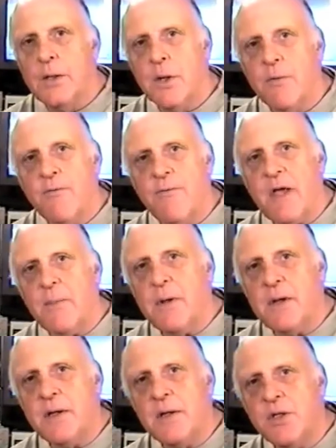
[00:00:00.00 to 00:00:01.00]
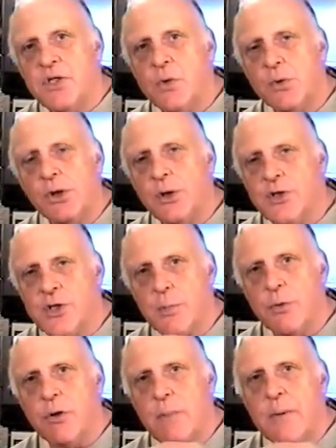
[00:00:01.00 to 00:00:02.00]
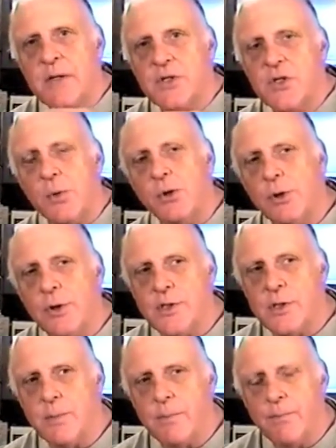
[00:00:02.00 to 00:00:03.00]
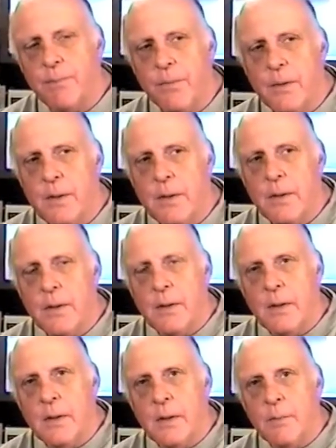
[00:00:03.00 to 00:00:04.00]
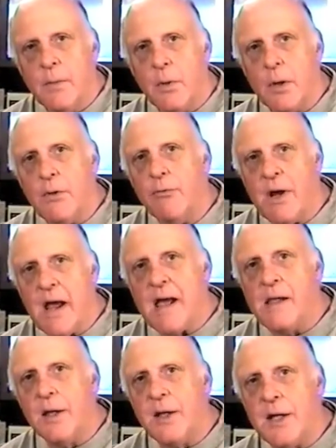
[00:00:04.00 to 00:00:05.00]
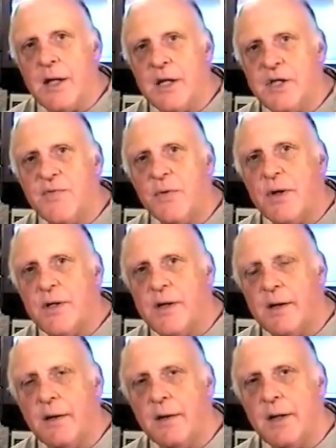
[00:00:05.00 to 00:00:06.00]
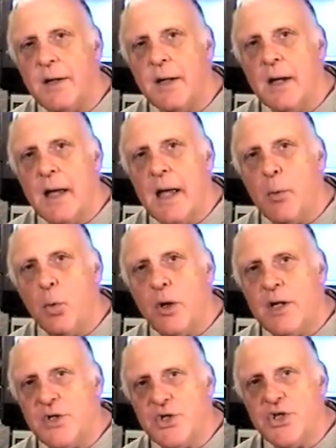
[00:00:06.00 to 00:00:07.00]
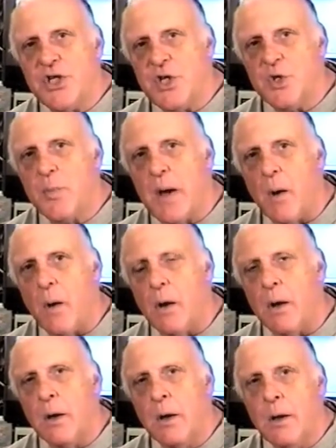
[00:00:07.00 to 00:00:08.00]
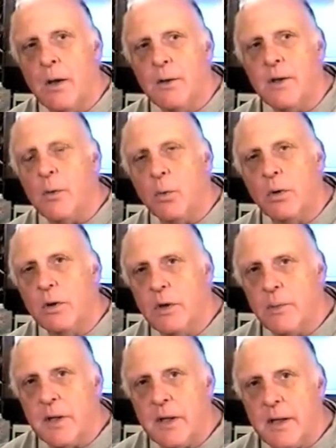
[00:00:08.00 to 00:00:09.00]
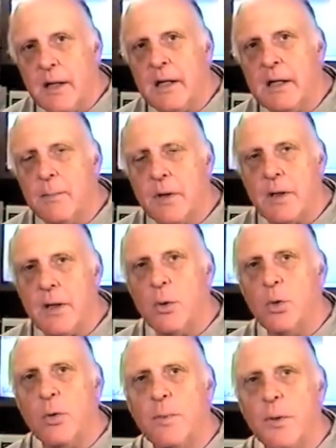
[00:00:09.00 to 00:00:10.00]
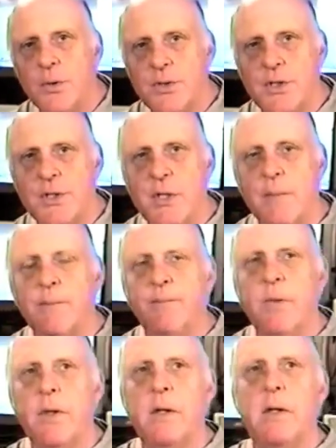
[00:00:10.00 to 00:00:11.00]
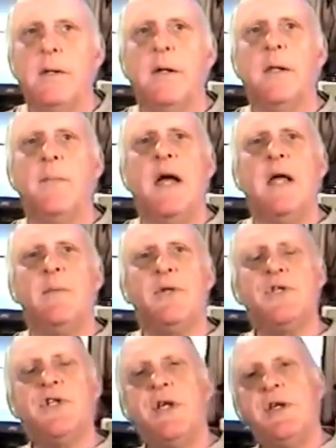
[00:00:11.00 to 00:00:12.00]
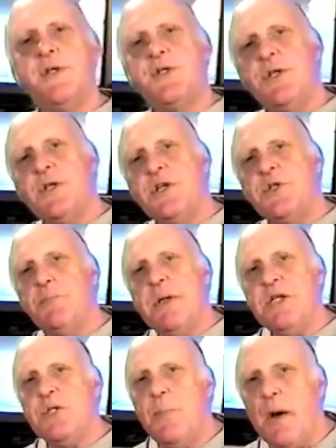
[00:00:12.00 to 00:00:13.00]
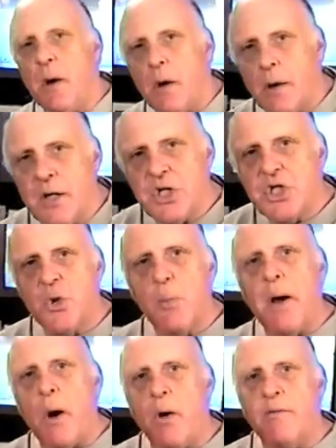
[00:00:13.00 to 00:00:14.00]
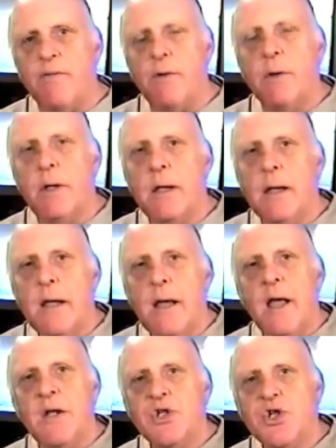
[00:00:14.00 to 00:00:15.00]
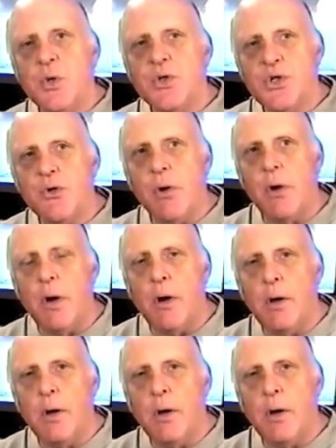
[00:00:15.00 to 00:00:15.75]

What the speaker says: Fabian socialism, creeping socialism. But in reality, it's very deadly, and when they seize power, they will eliminate anybody who opposes them. Now, the Bible says that this beast power is so powerful and so strong